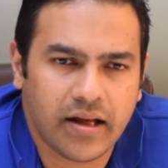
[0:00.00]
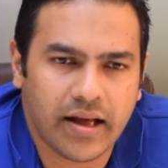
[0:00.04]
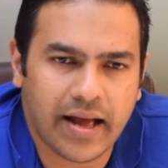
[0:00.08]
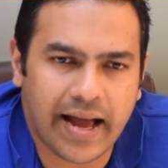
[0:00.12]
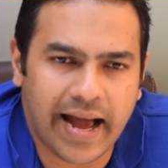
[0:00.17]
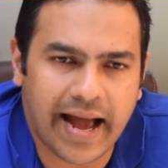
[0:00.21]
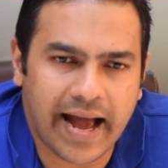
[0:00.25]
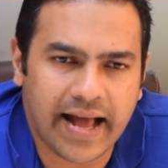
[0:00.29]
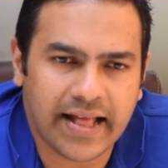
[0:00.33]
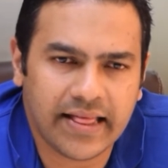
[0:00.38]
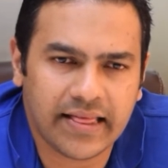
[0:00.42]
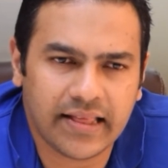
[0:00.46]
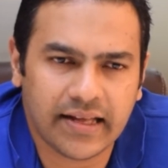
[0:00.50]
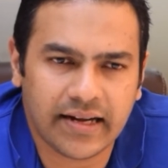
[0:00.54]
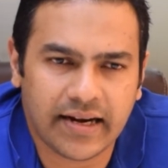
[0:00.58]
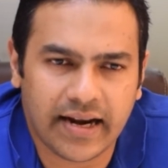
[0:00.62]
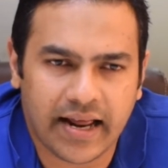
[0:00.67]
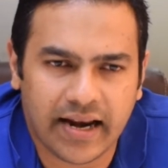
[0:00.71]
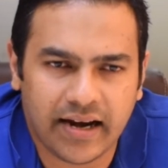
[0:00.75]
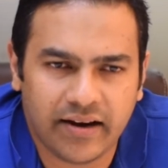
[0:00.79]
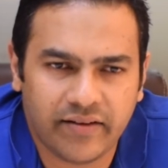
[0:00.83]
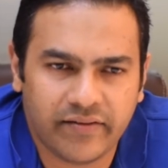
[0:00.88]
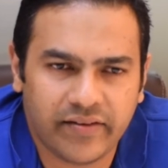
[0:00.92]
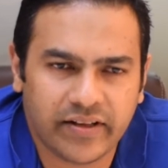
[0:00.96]
and the
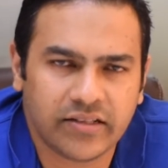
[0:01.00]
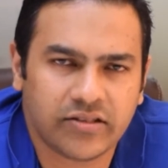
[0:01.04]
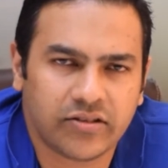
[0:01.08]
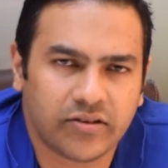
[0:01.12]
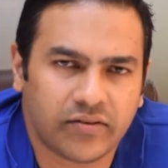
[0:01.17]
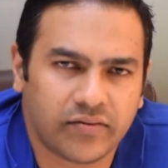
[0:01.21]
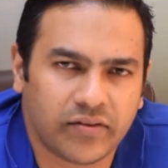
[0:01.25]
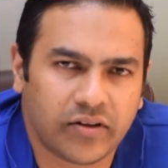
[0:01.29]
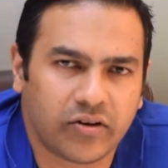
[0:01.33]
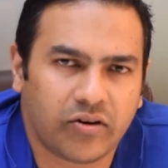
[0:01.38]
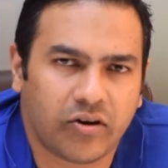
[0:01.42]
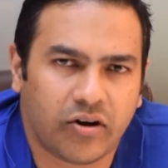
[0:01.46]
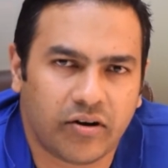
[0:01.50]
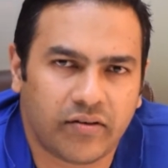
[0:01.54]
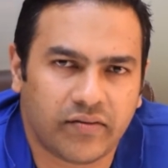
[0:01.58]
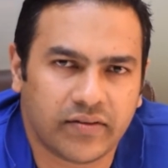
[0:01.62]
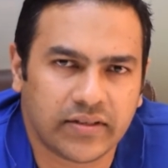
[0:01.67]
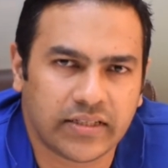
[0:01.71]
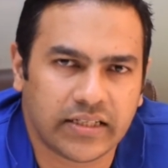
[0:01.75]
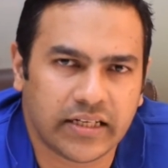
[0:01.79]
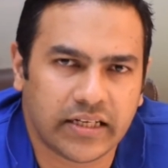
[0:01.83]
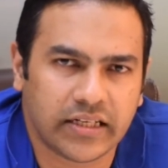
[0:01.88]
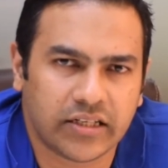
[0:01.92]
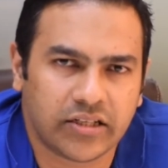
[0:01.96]
relevance of the
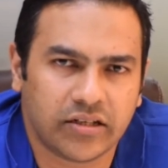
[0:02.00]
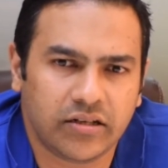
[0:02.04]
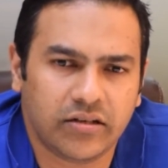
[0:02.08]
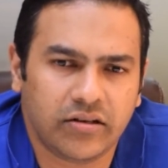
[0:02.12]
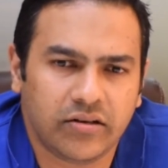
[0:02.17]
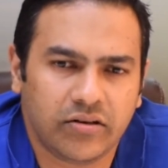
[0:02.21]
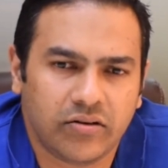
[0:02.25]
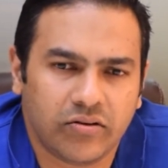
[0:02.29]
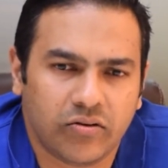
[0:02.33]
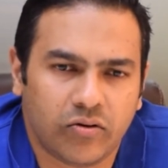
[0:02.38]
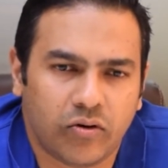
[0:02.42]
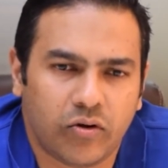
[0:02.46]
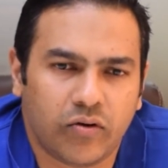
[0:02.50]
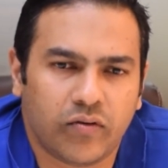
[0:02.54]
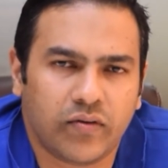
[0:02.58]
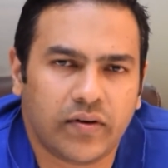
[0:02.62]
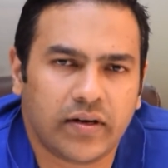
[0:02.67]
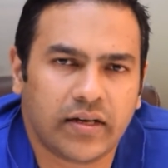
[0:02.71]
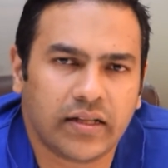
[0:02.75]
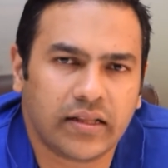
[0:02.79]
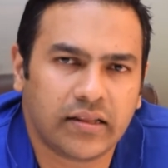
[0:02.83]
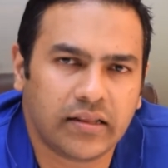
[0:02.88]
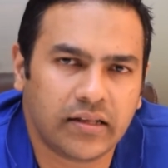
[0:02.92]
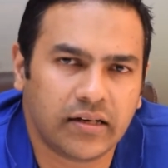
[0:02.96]
conversation
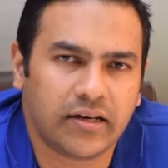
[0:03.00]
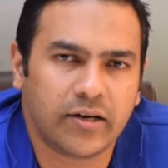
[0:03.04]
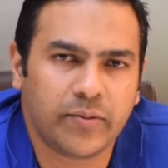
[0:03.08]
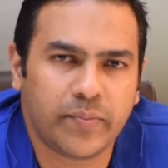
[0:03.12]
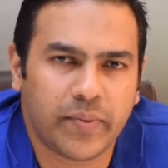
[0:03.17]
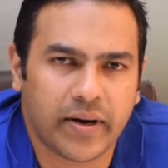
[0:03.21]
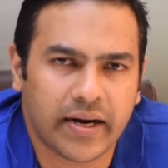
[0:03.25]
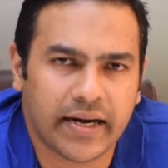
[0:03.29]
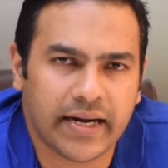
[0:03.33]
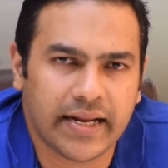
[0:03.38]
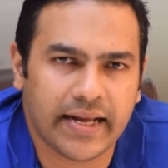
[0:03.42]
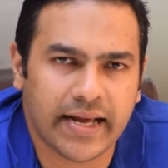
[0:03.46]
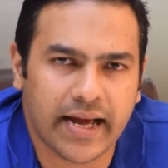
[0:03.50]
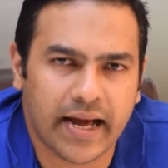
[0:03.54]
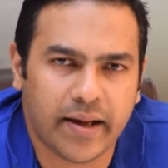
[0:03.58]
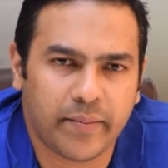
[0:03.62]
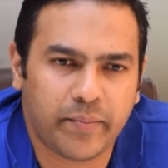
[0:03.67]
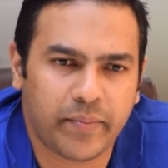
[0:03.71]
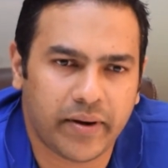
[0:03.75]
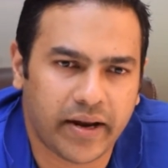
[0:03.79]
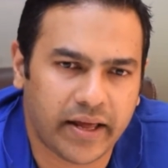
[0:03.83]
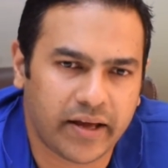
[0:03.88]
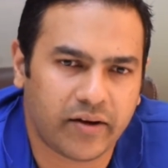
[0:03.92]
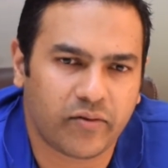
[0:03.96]
over a third-party
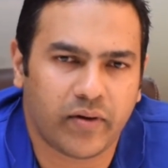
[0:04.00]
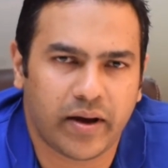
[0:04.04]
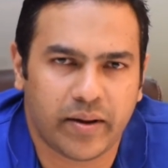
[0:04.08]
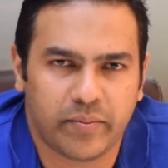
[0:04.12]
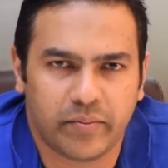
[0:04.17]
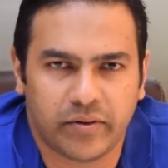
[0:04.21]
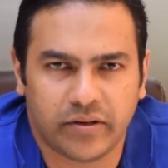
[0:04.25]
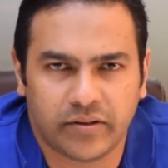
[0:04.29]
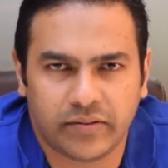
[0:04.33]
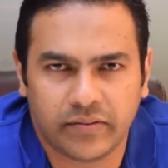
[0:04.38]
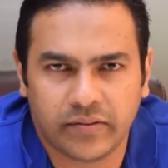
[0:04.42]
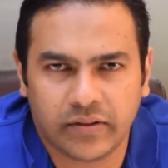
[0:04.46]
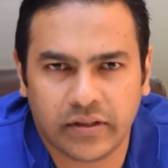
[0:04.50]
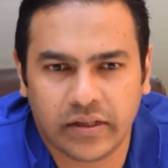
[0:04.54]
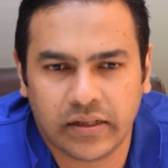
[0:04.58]
app like Viber.